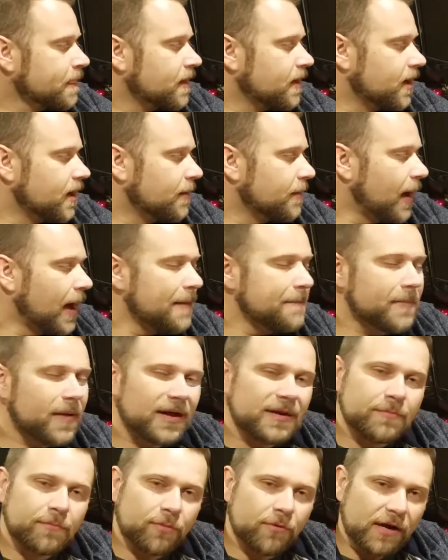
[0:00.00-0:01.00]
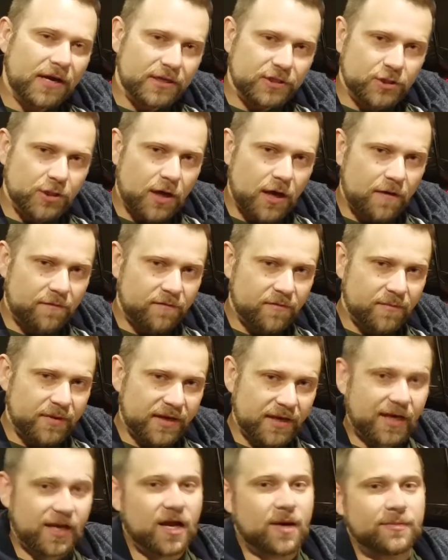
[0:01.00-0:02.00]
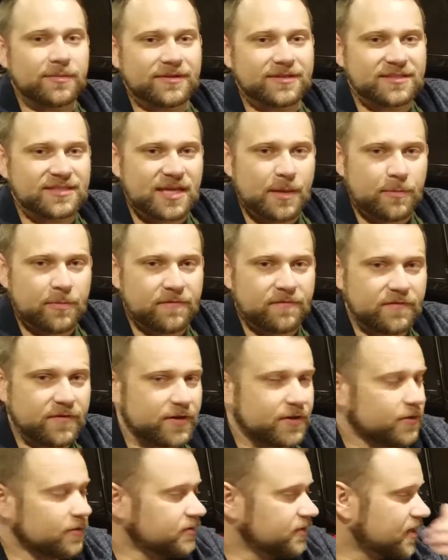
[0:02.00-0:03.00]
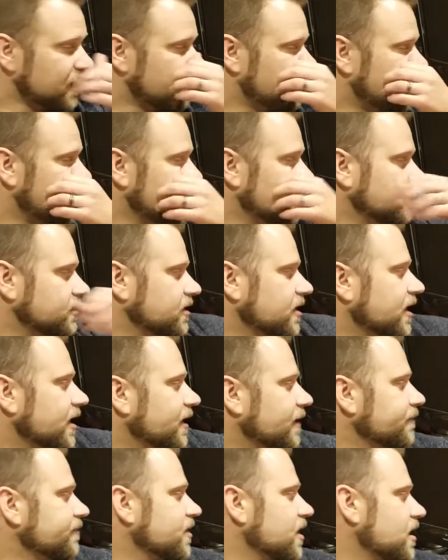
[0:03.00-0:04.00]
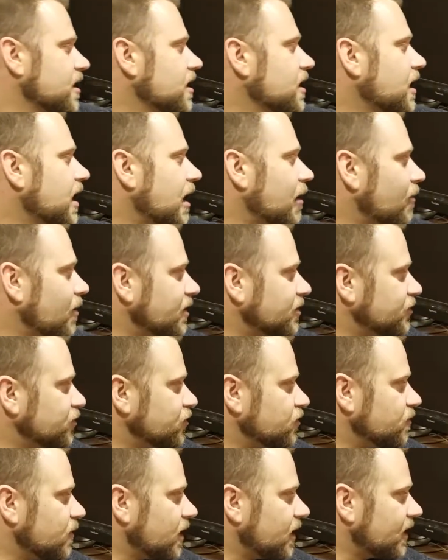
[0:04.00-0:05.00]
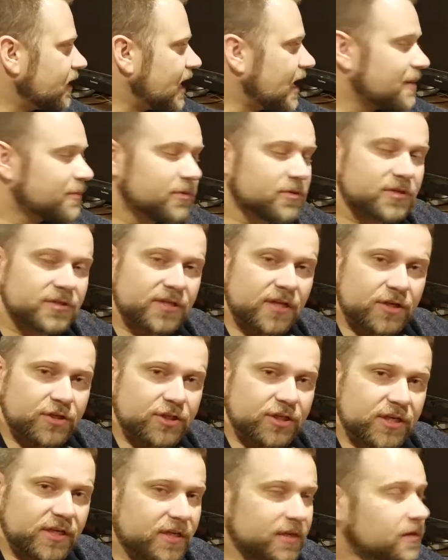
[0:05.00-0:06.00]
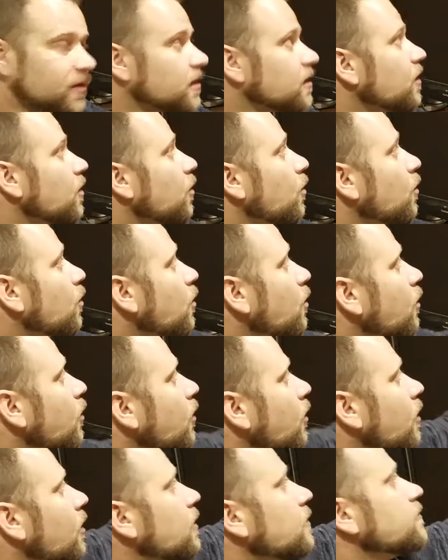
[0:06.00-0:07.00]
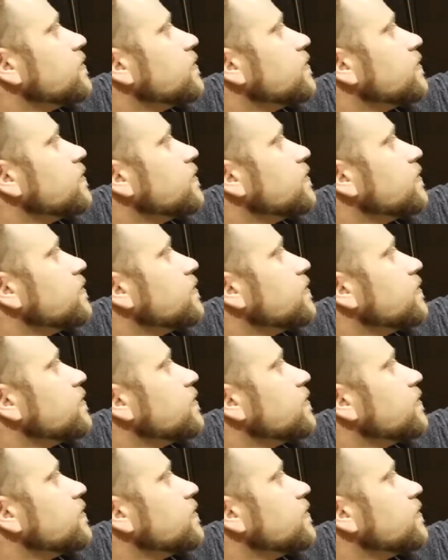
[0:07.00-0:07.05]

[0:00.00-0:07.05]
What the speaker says: I might branch off and make a couple of separate videos on things like how I do my cable stitching or